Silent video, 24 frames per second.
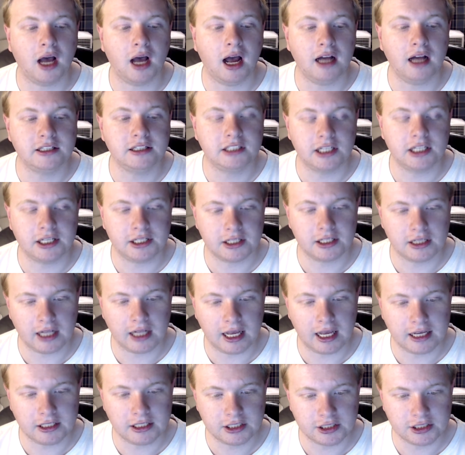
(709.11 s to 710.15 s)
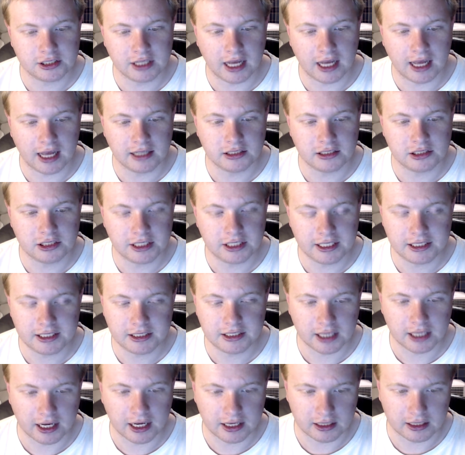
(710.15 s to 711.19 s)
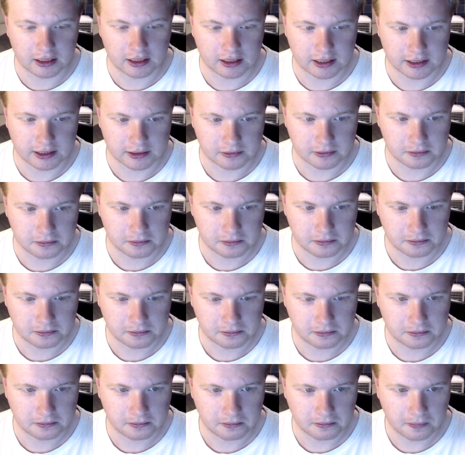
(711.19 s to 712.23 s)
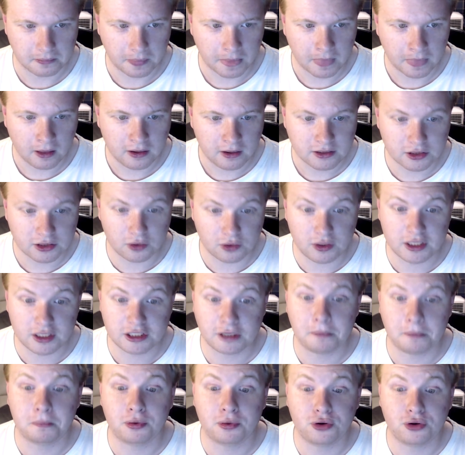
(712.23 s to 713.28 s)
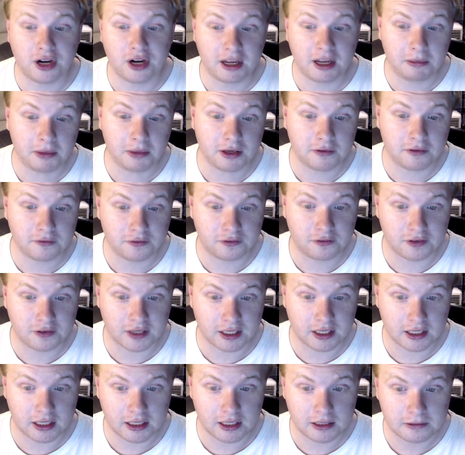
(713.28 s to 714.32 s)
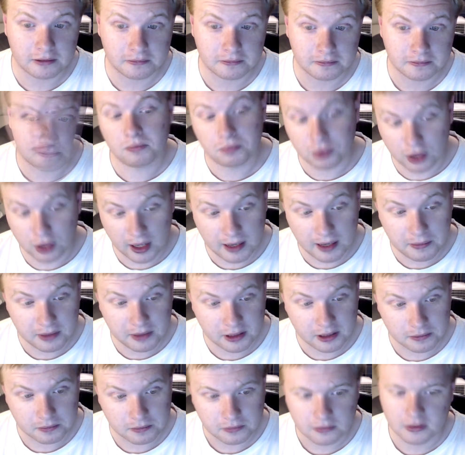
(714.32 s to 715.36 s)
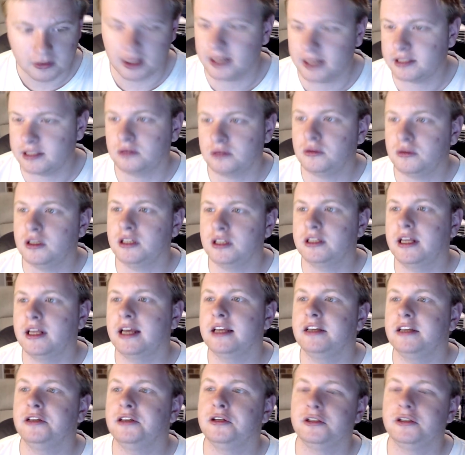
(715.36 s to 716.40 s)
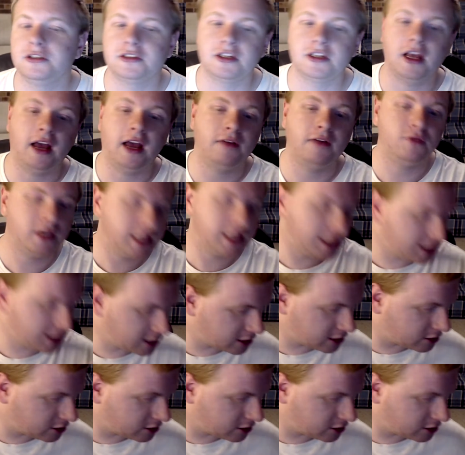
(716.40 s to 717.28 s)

articulation and detailing. So it is a premium figure. Premium, that's the word they use. And when this is